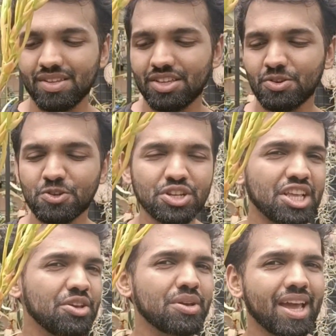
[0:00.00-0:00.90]

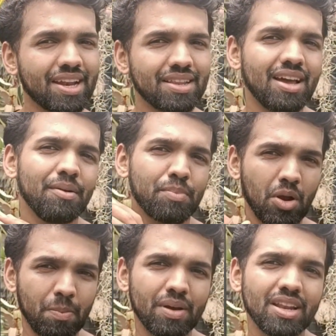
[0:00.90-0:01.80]
Usually you get a
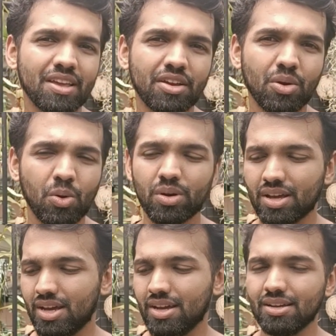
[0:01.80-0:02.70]
properly grown,
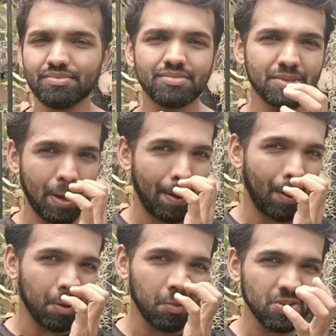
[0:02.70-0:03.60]

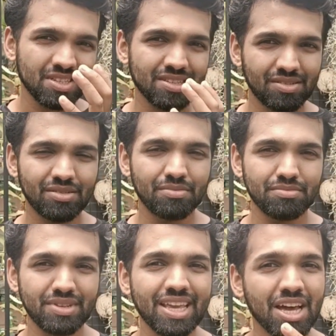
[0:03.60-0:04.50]
almost
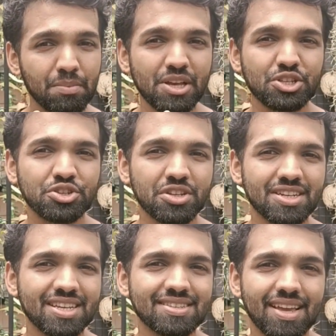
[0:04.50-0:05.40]
near
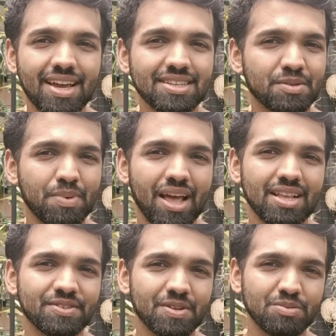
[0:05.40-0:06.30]
maturity sized
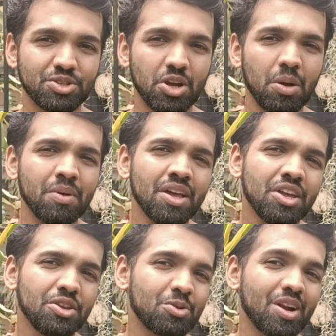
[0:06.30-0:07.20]
plants from shop.
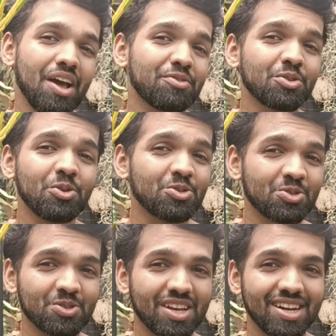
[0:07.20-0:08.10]
You don't have to go
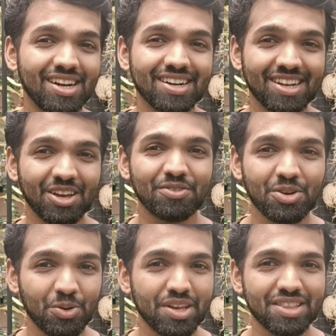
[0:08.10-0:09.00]
through the hurdle of
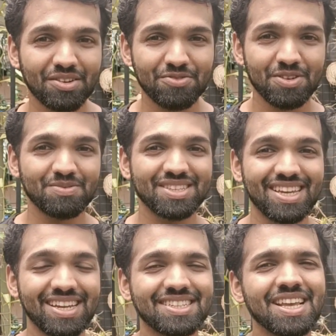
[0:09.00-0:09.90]
growing them from
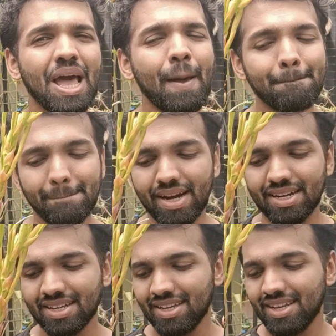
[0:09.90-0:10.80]
seeds,
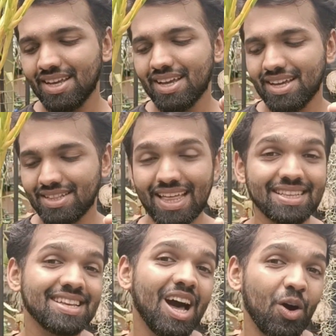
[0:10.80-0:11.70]
but
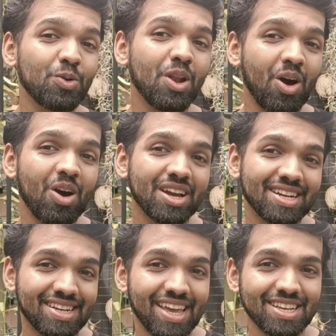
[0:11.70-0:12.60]
that's how long
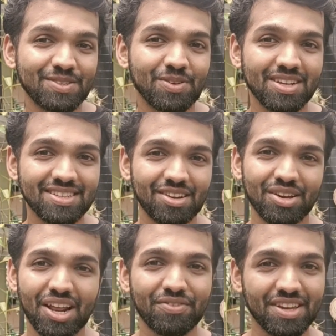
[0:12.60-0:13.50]
it takes for a
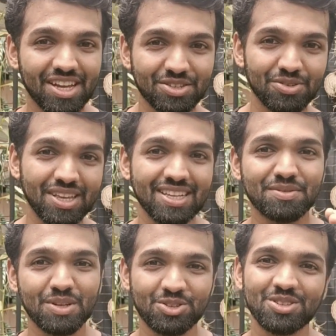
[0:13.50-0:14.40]
xerographica to
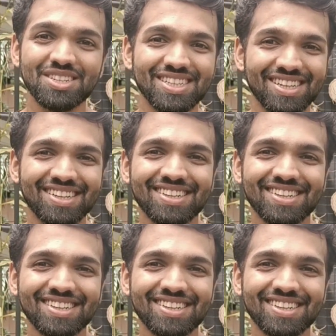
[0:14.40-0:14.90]
reach maturity.